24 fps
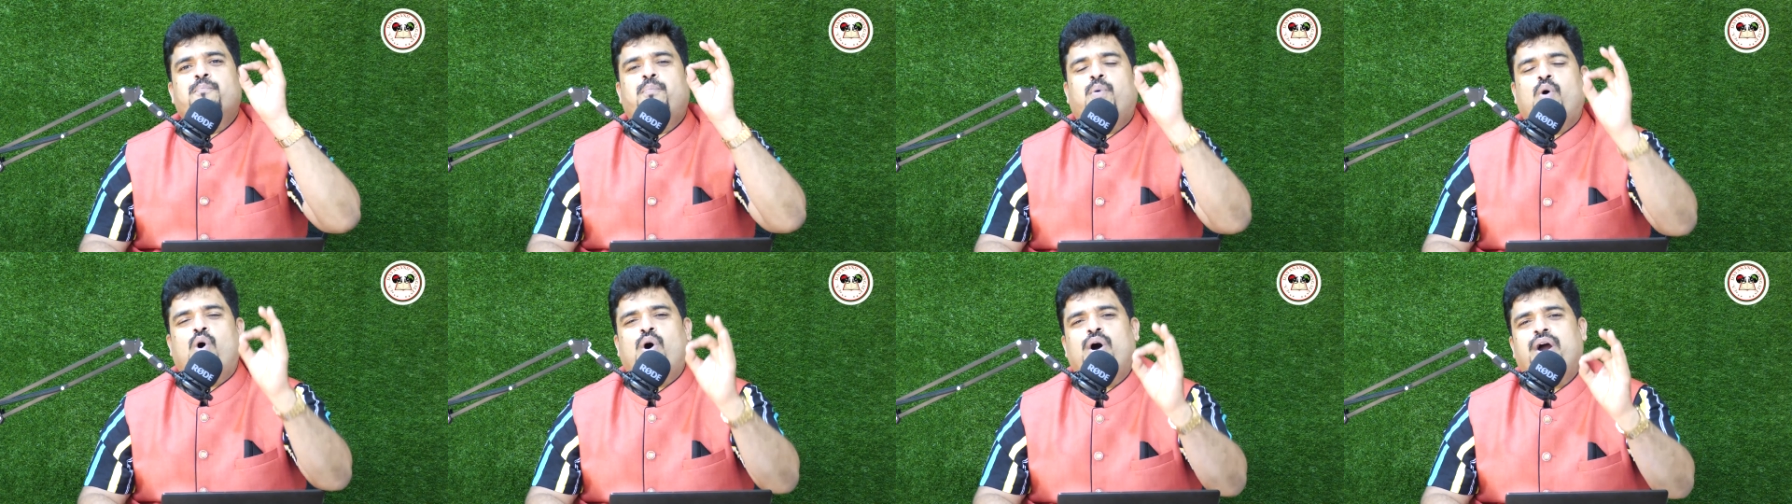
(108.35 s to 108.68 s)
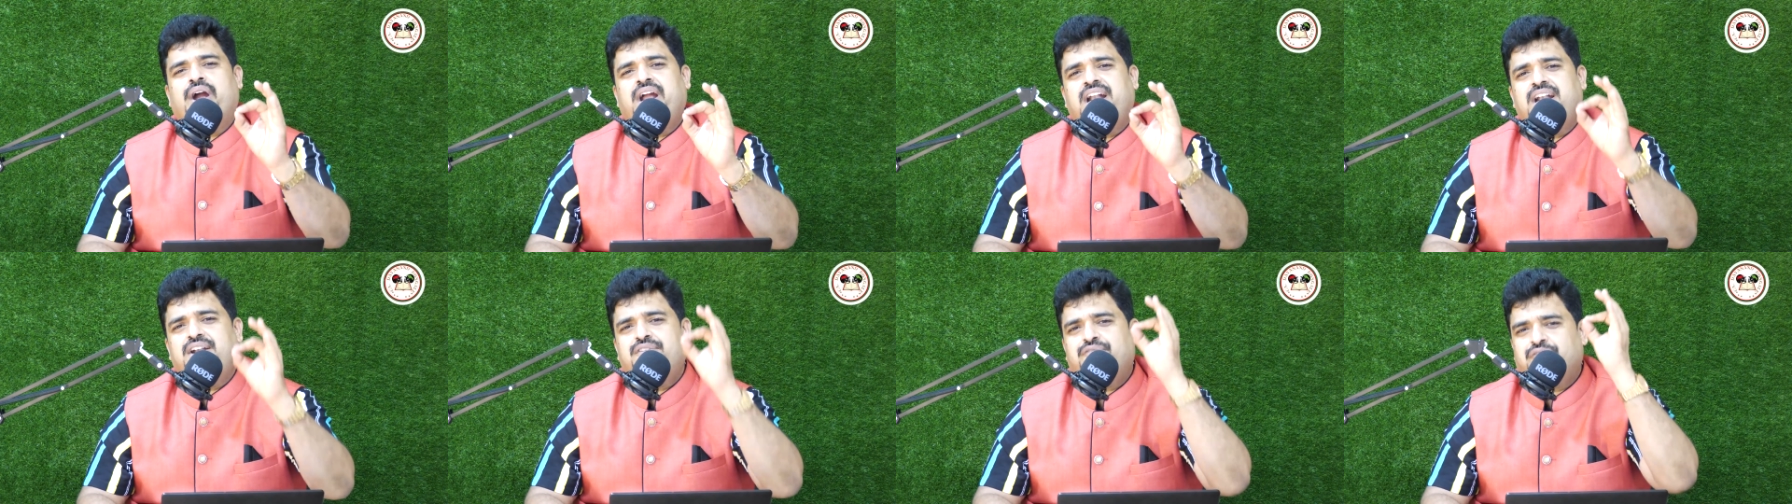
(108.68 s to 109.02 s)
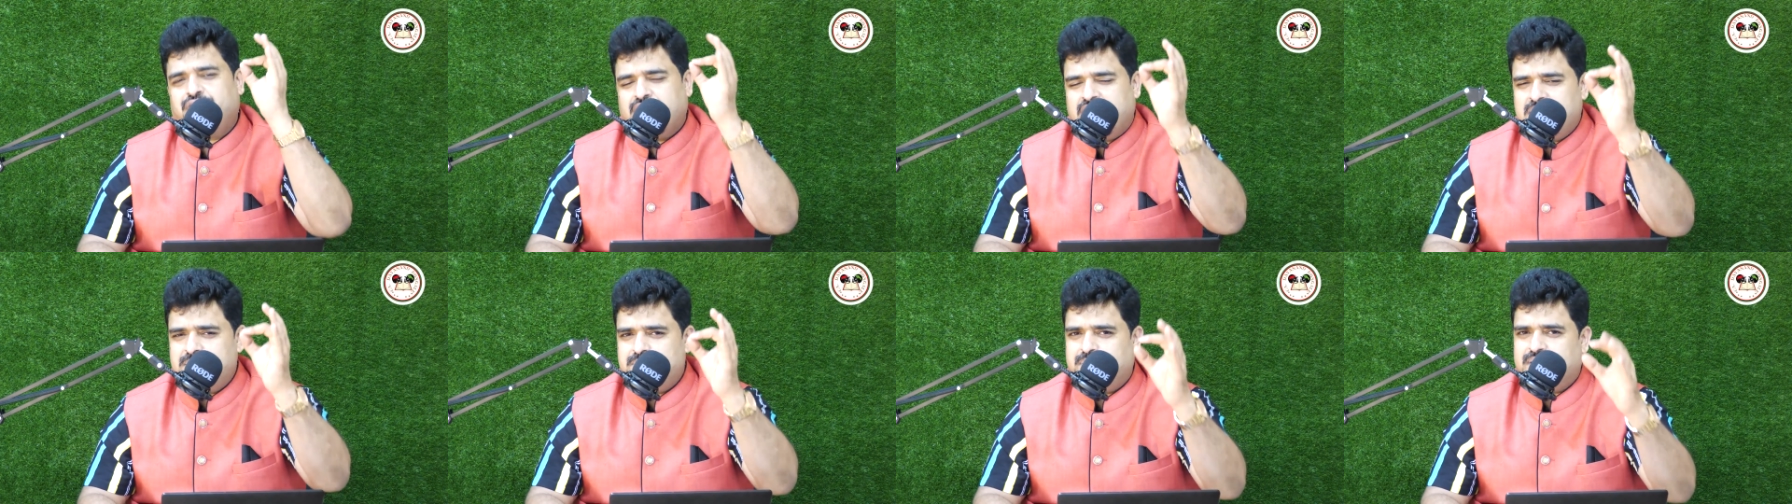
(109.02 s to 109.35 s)

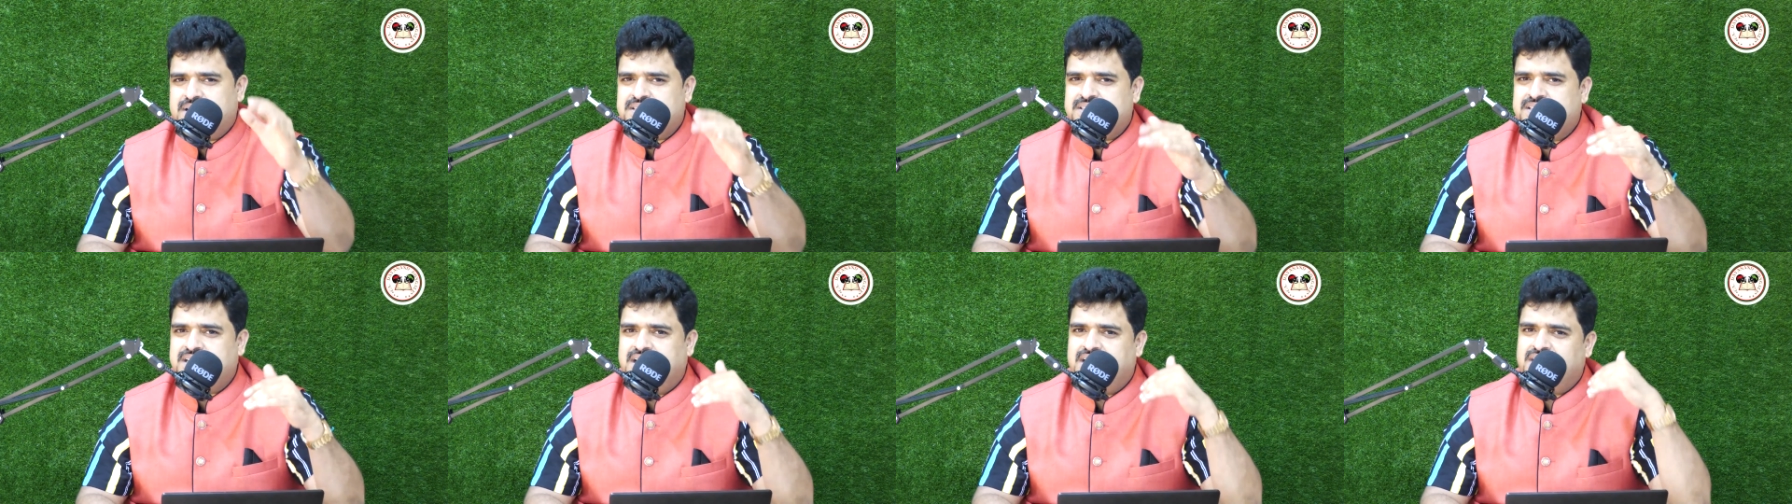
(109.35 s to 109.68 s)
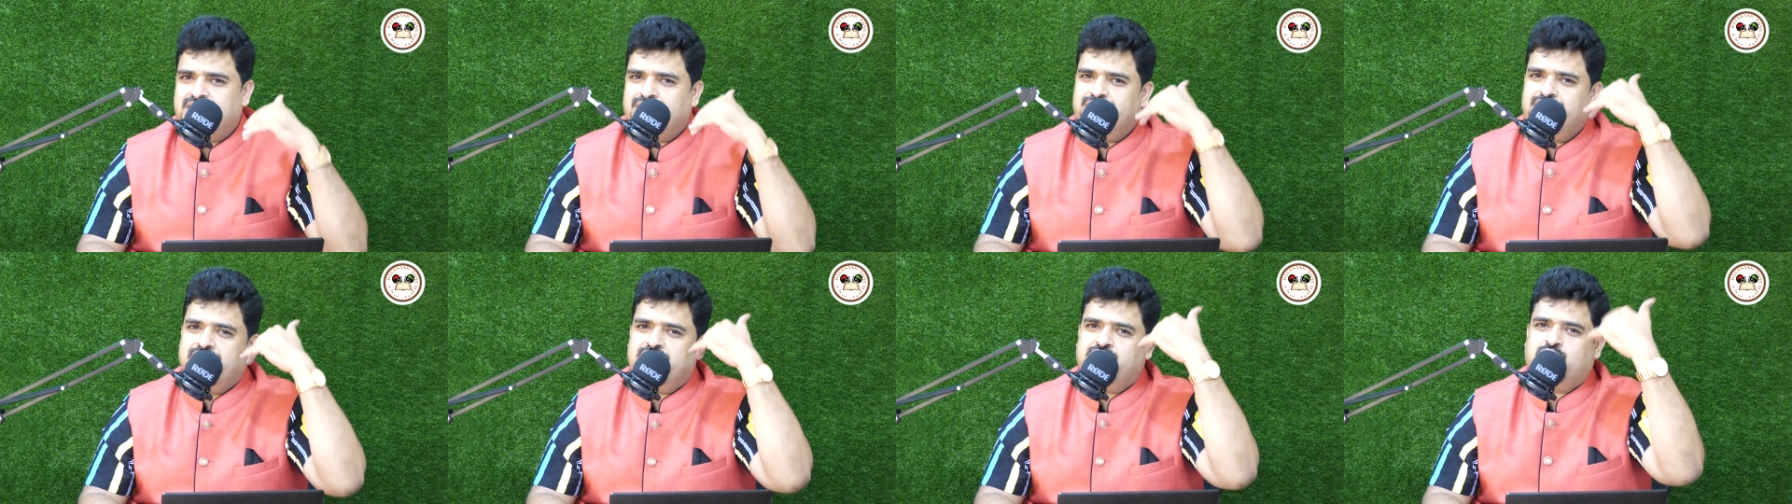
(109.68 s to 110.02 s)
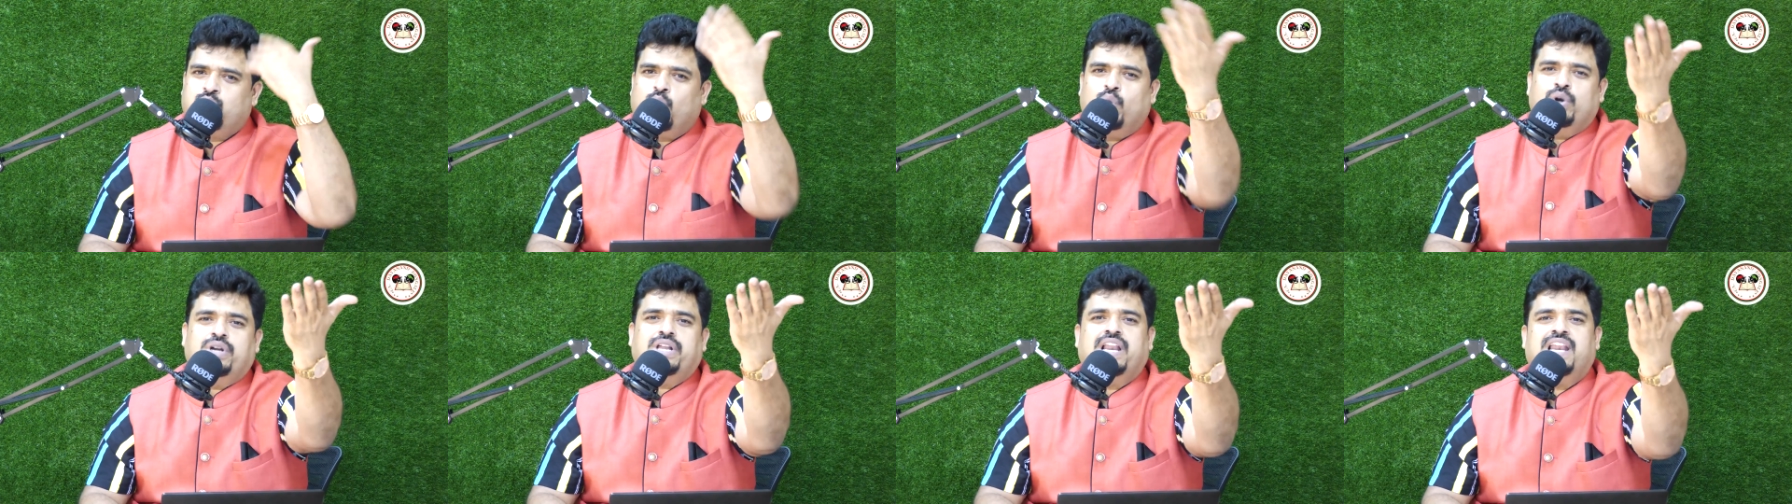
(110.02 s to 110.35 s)
0.5% of the
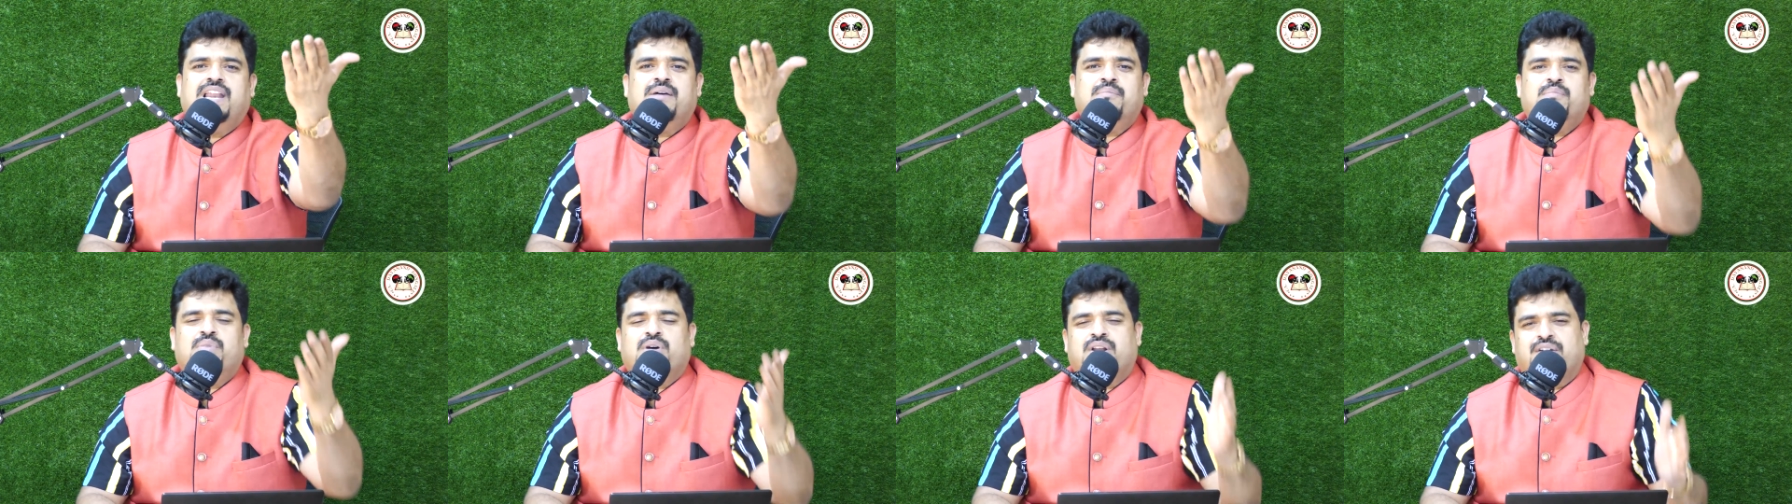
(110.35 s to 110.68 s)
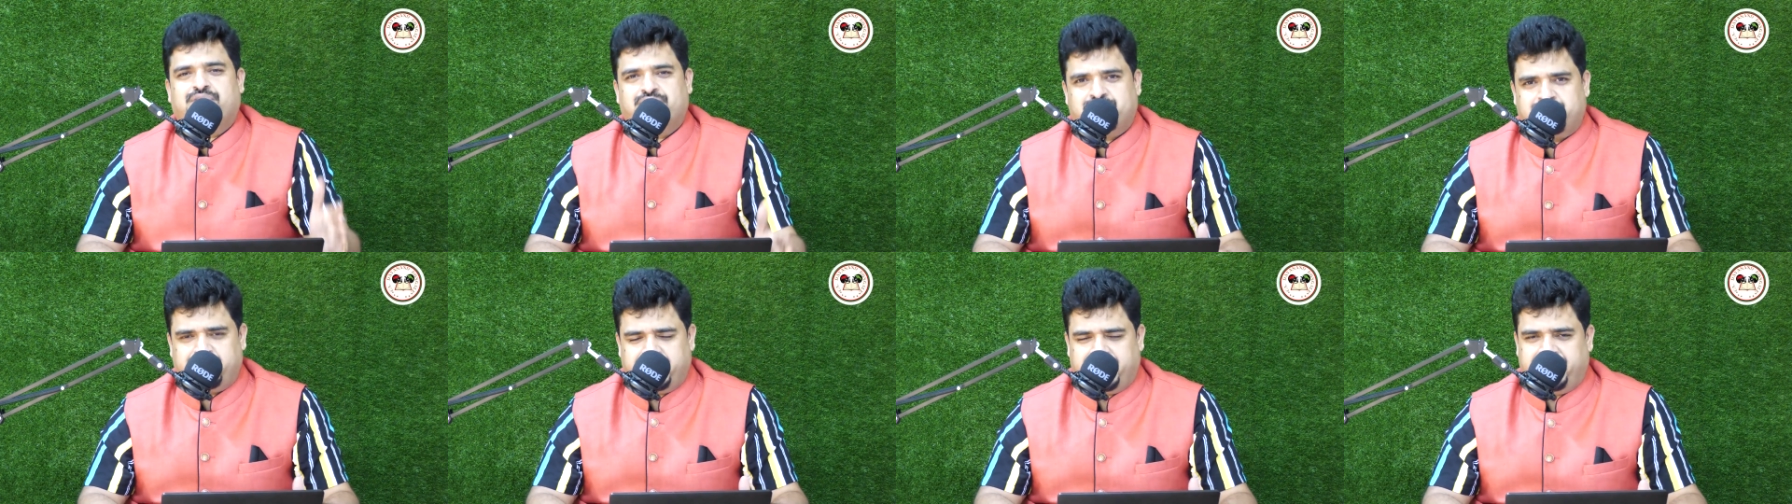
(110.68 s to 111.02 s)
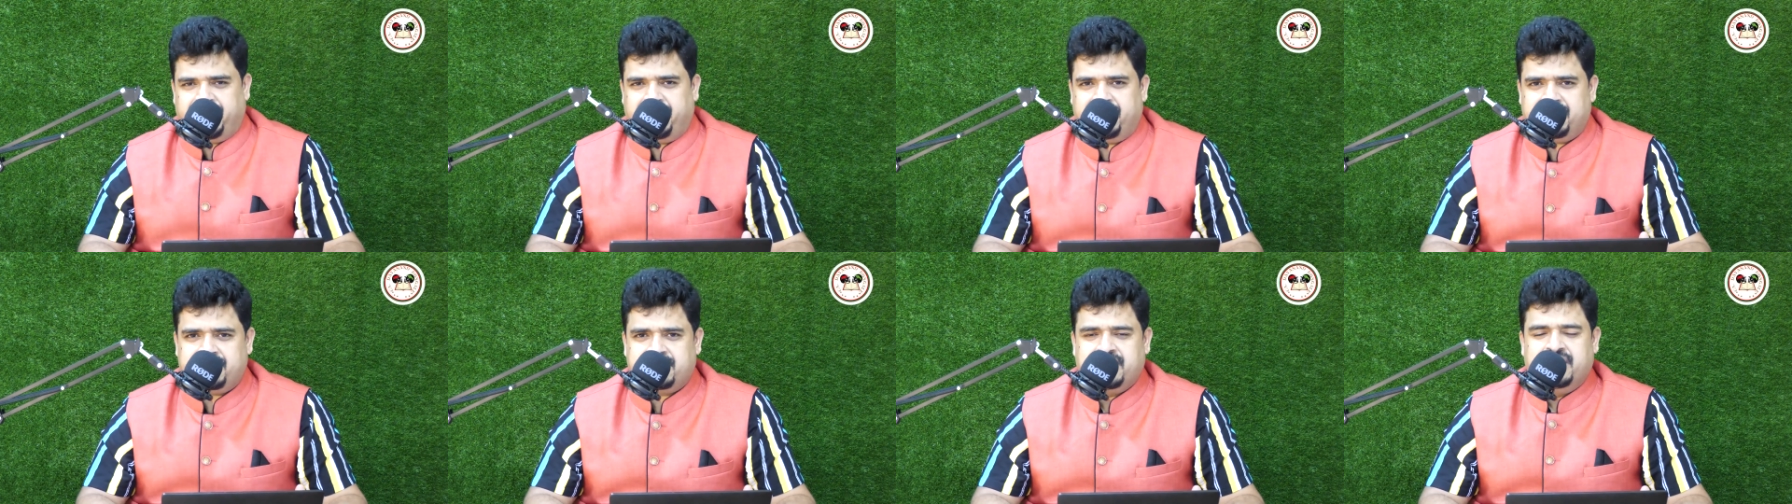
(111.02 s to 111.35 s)
total number of
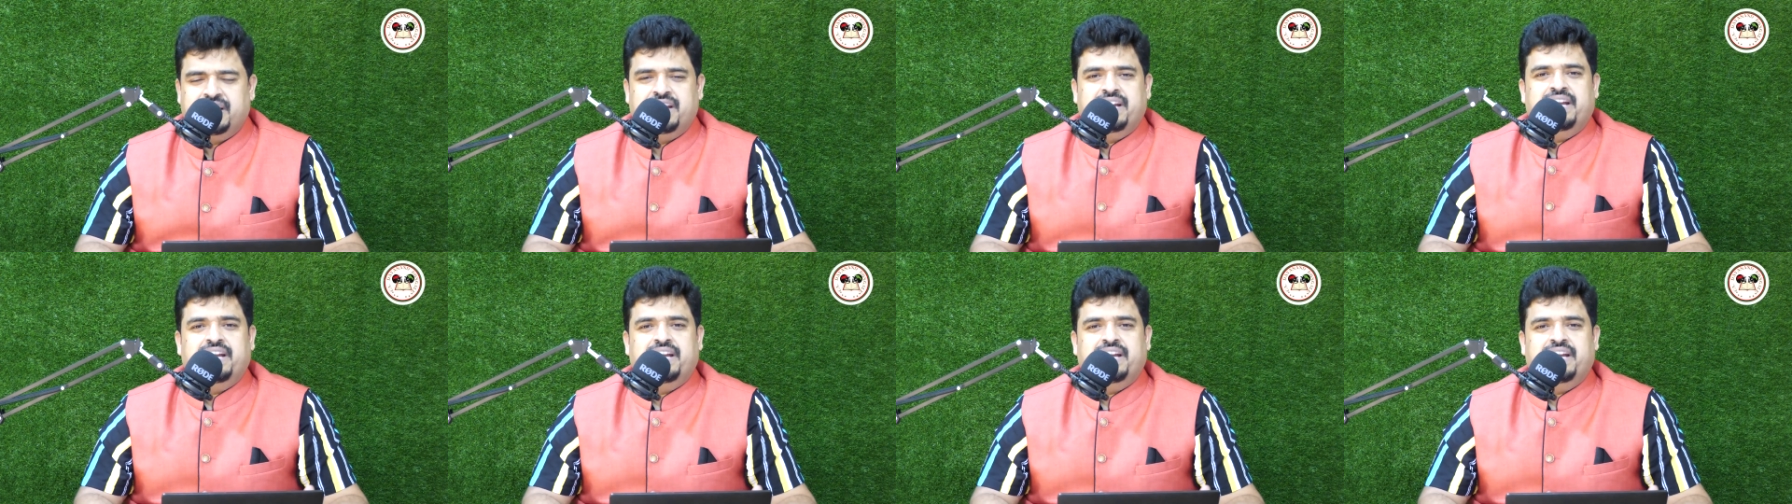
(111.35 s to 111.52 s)
shares,